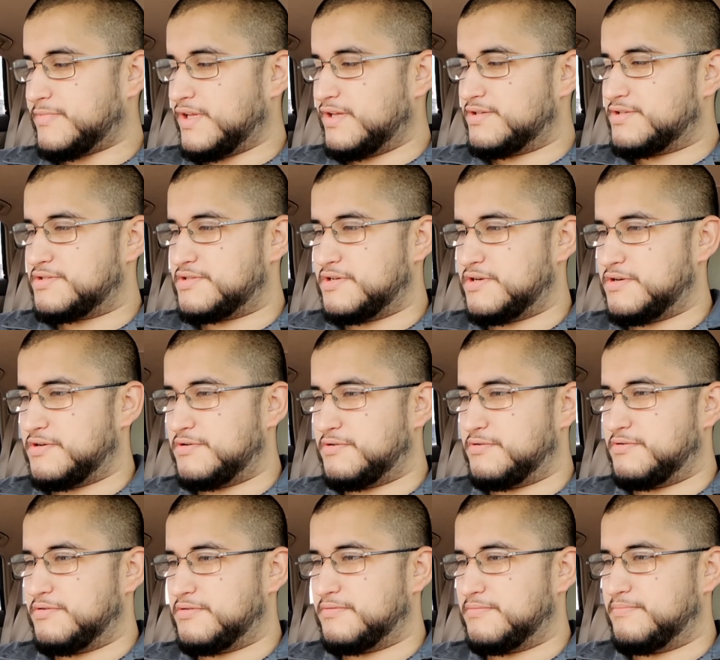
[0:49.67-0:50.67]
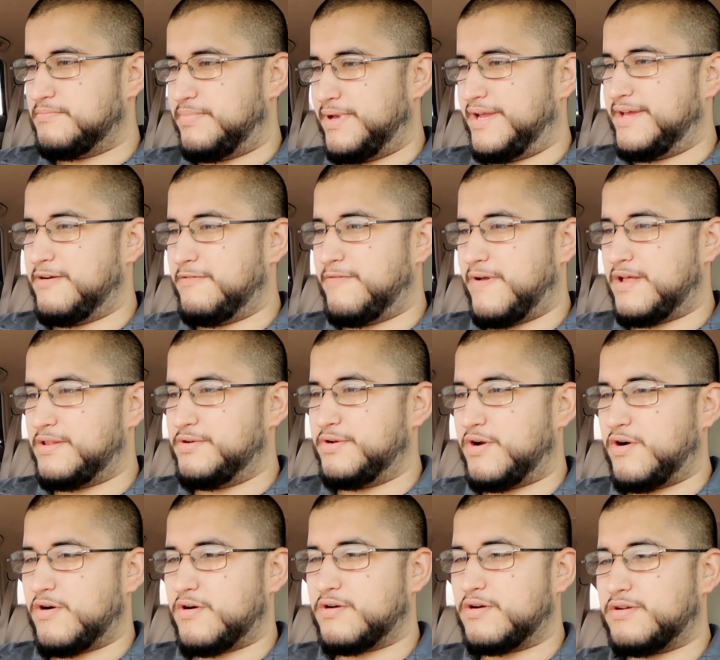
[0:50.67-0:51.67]
so being a value
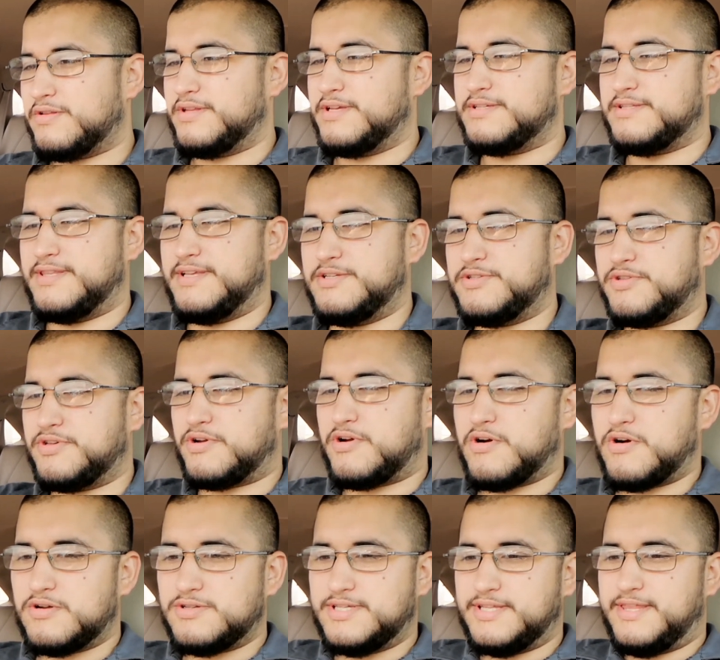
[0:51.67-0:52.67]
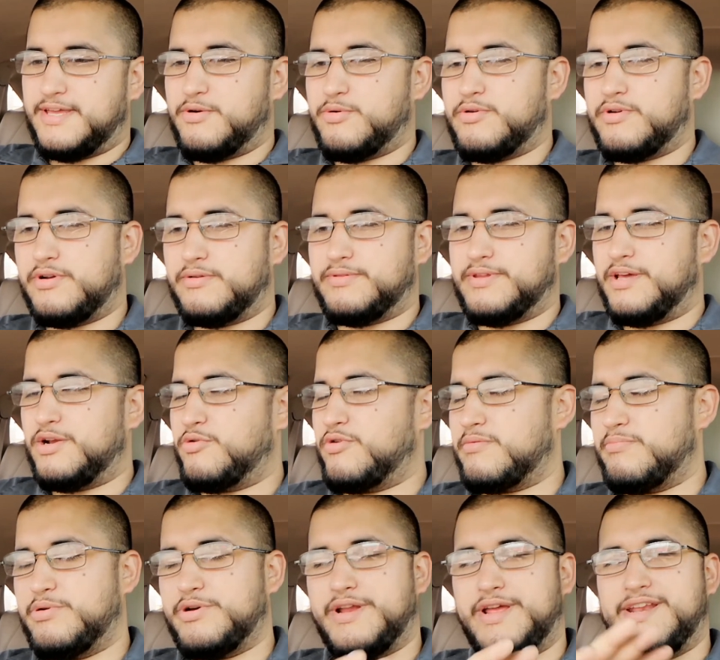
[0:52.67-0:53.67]
car, these are the cars that they don't
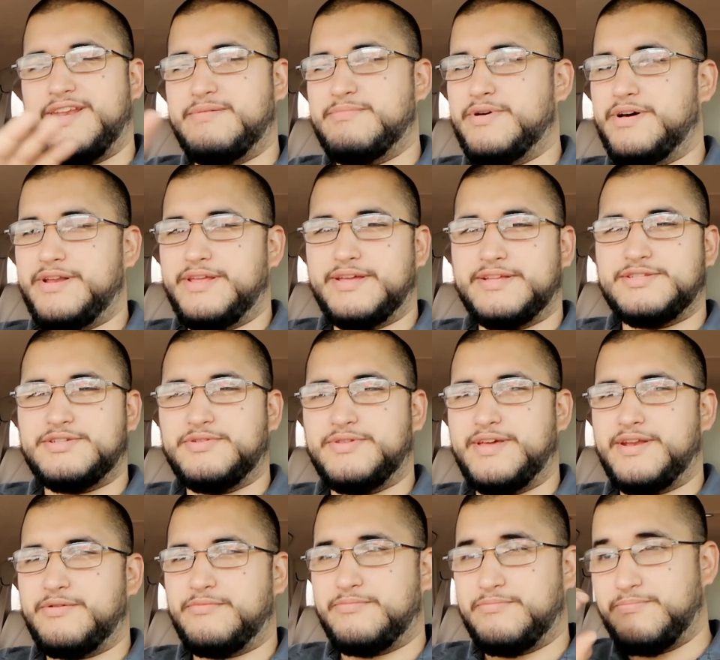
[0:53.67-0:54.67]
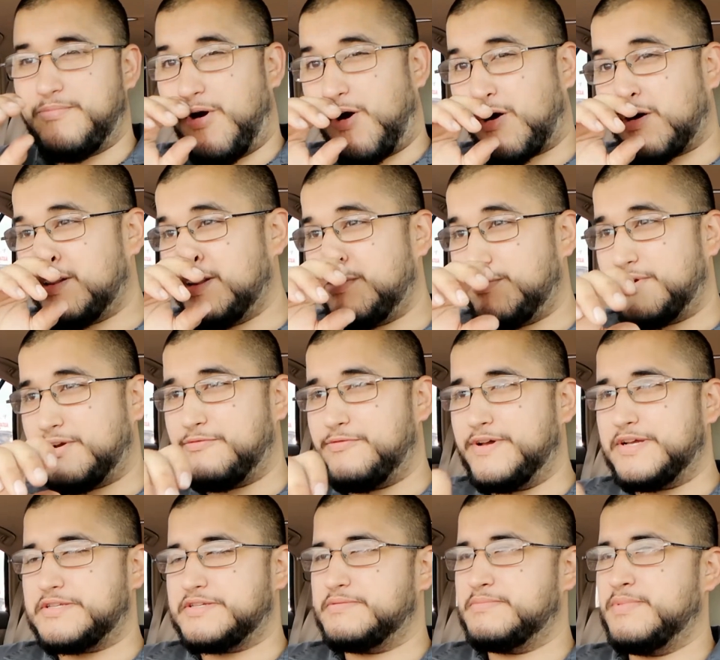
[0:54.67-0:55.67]
want to put any money into. They hardly want to
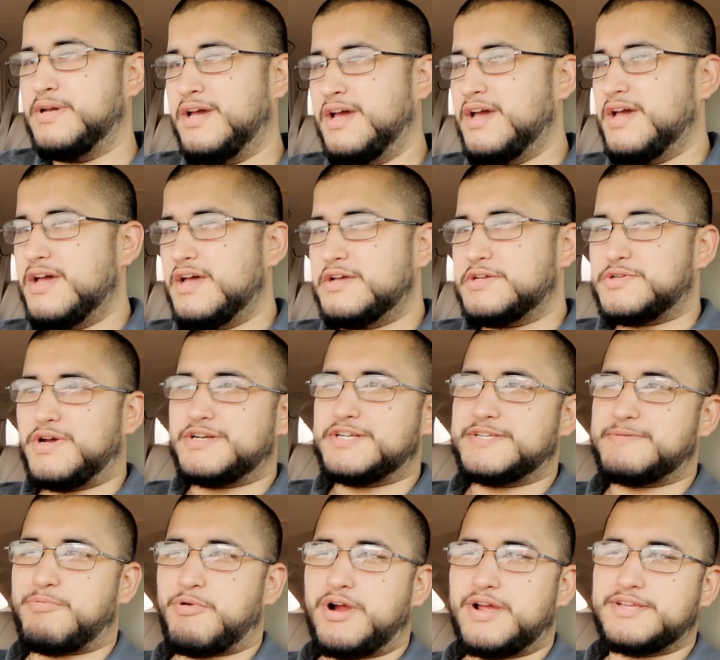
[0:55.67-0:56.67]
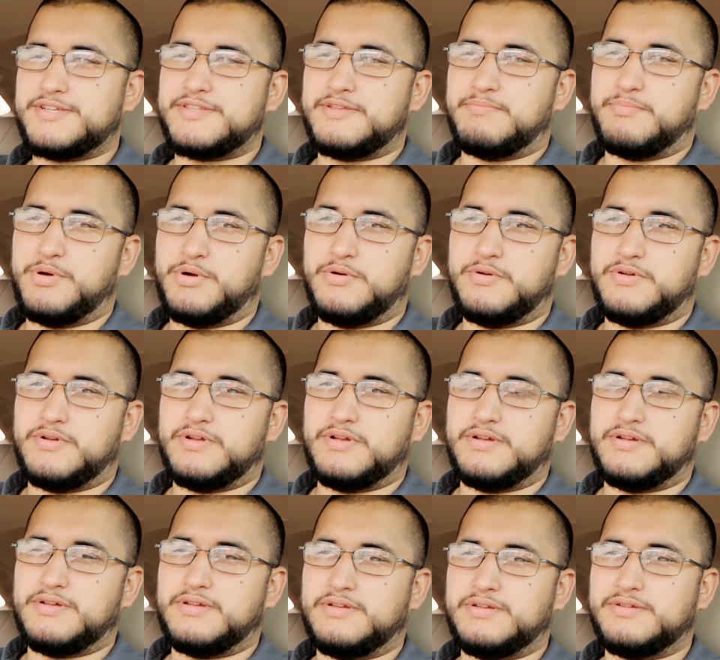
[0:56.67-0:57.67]
fix them. So I just priced the boot
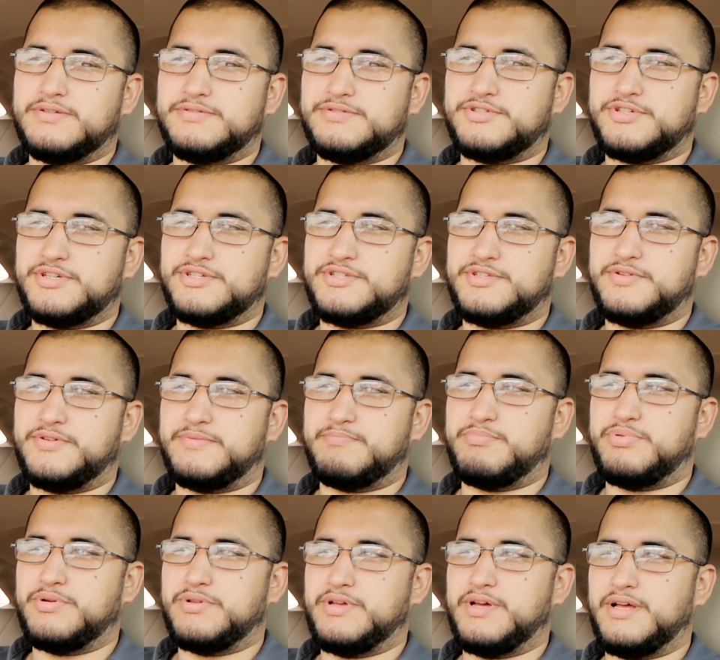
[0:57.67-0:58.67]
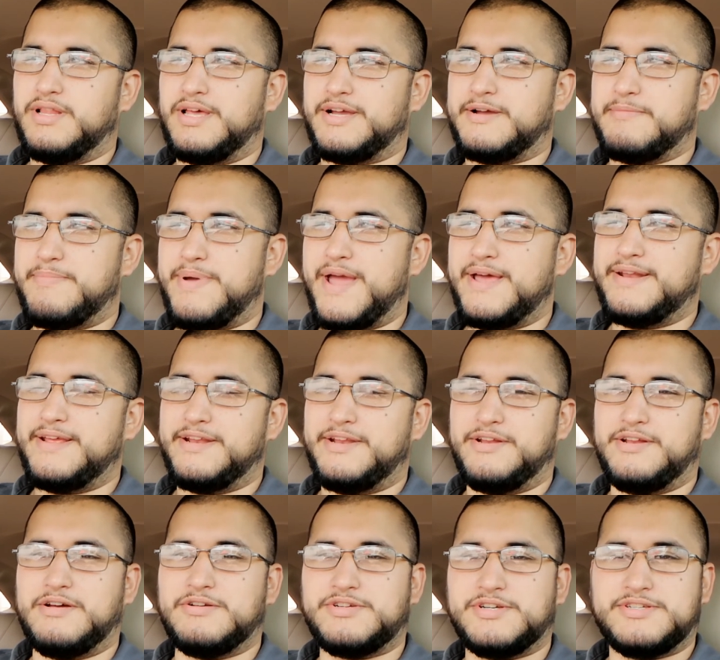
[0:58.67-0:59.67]
just to put like a band-aid,
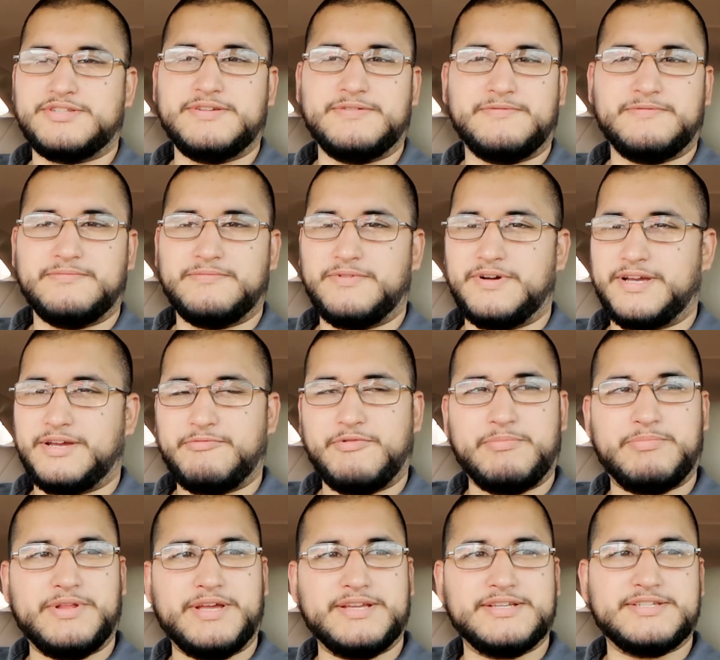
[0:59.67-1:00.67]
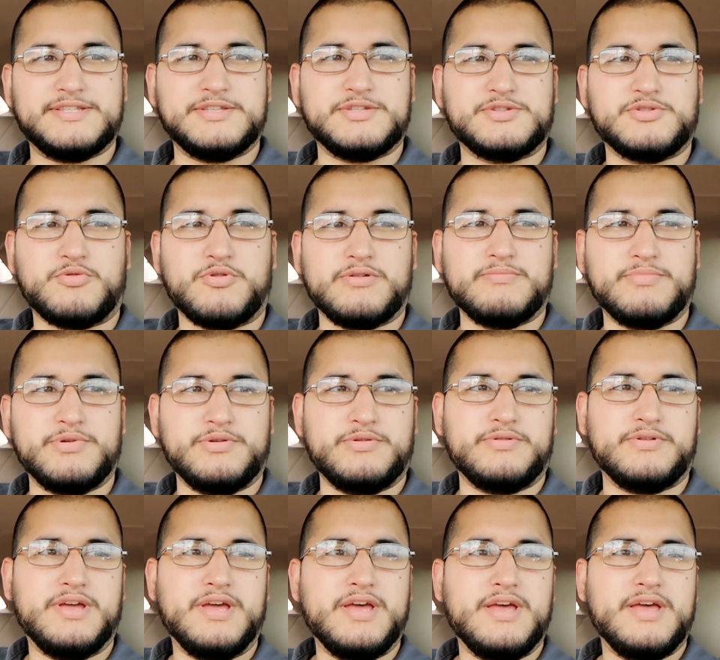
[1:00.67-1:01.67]
you know, just to fucking replace the torn
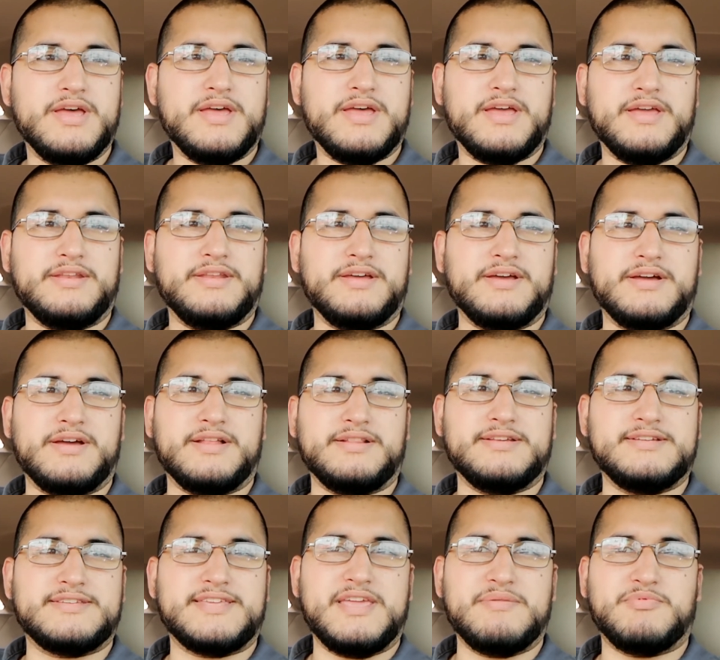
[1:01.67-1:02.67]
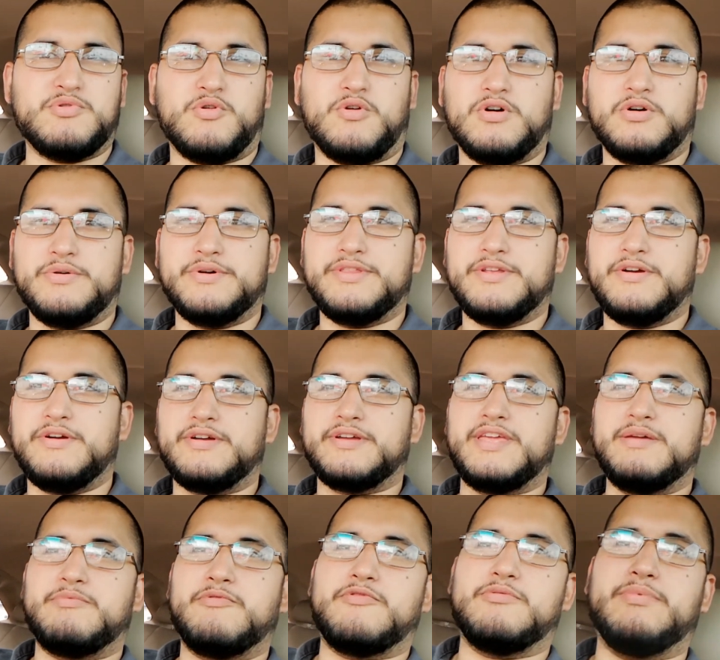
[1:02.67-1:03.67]
boot and at least keep the oil in there and
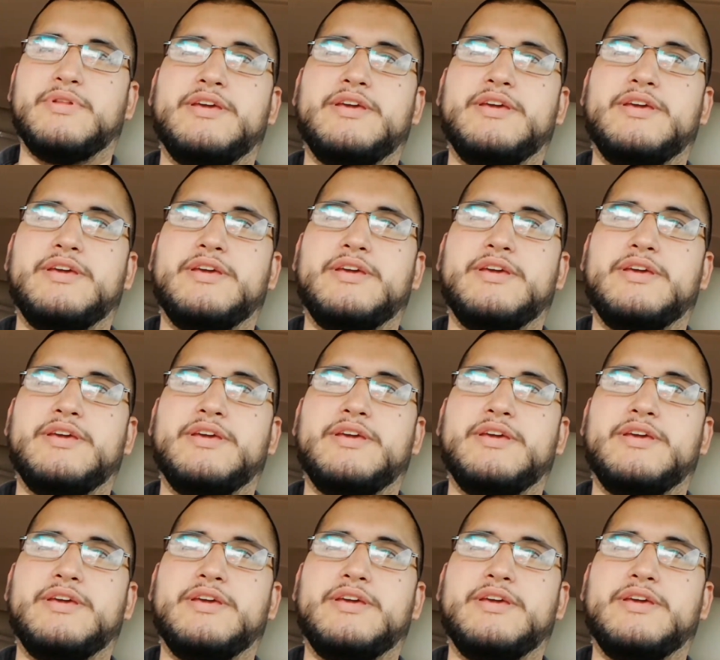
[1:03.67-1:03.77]
keep it from